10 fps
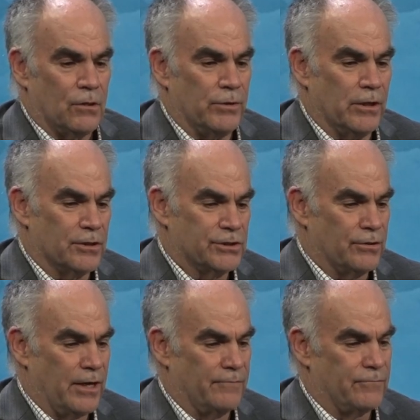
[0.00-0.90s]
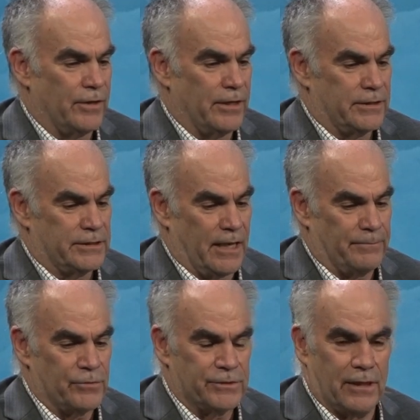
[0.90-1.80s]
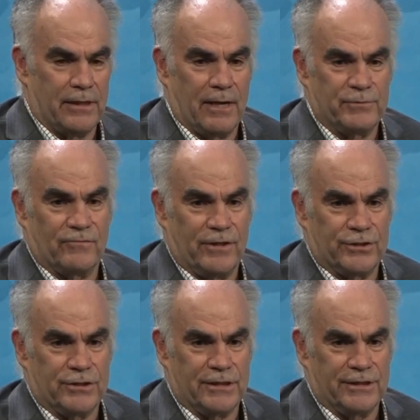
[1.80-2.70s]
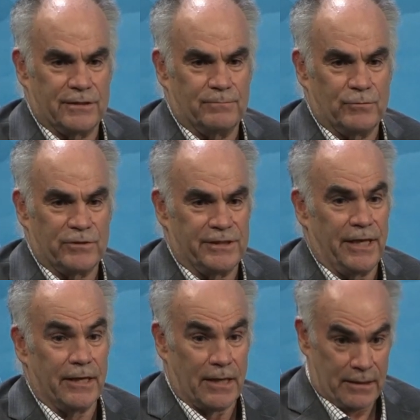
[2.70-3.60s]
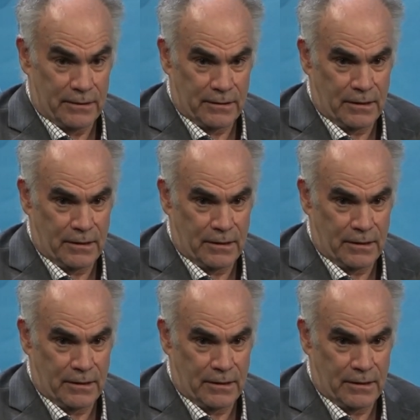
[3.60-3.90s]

We also have great examples on observation systems with SEON